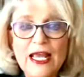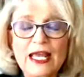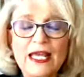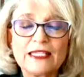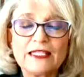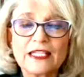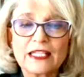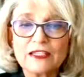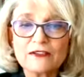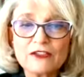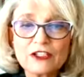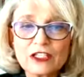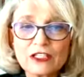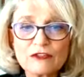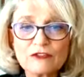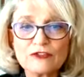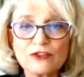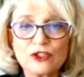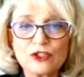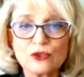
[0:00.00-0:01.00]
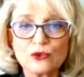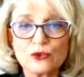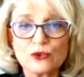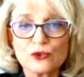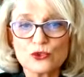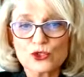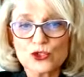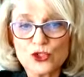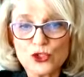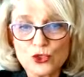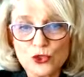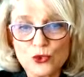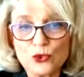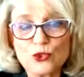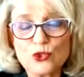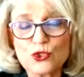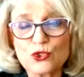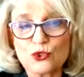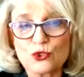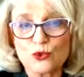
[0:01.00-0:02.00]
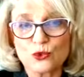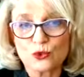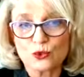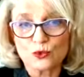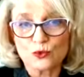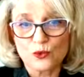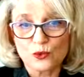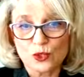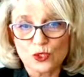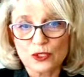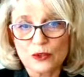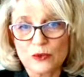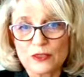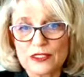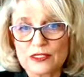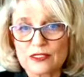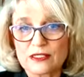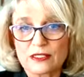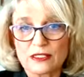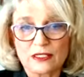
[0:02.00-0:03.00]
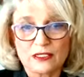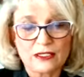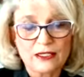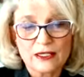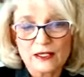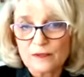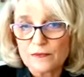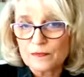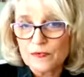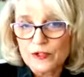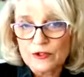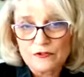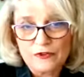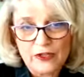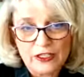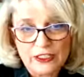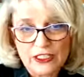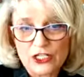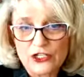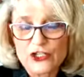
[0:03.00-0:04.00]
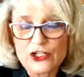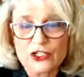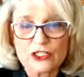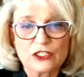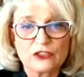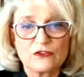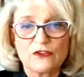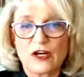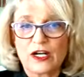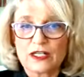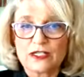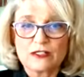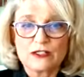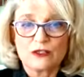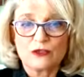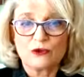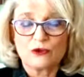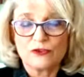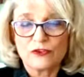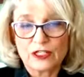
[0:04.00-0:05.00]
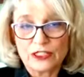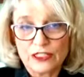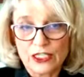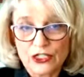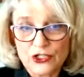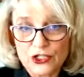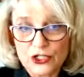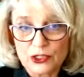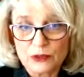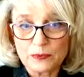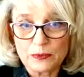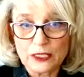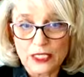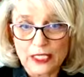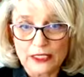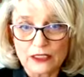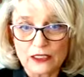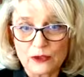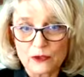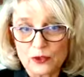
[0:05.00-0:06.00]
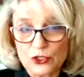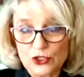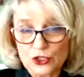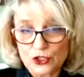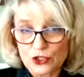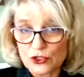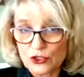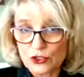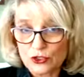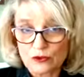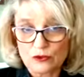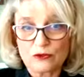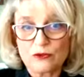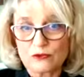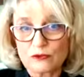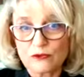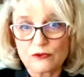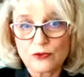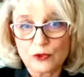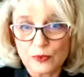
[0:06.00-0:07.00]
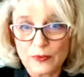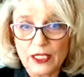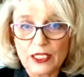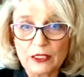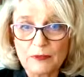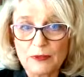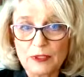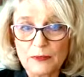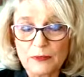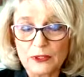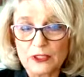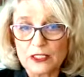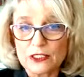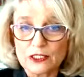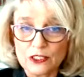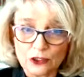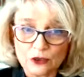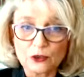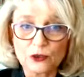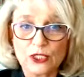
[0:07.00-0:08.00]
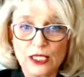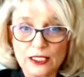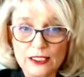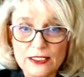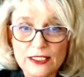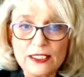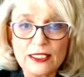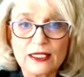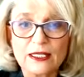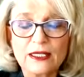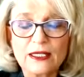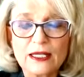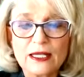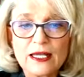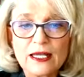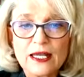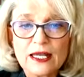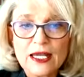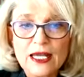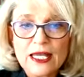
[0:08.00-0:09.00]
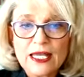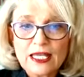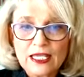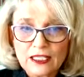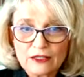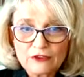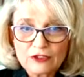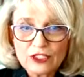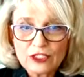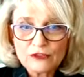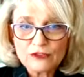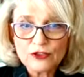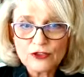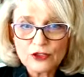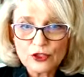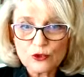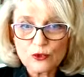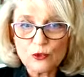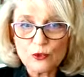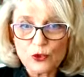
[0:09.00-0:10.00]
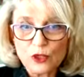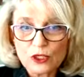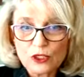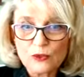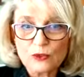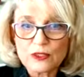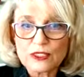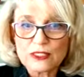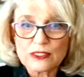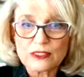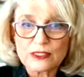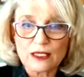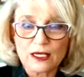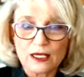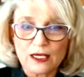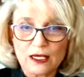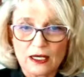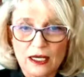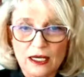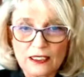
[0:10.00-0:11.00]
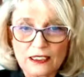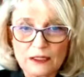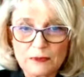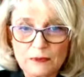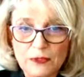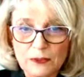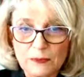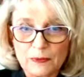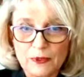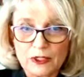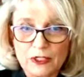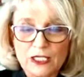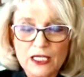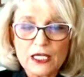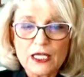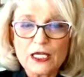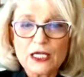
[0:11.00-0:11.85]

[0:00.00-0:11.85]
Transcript: And even if you choose to work with a financial advisor or financial planner, which for many people it's a good idea, even if you work with uh, other people,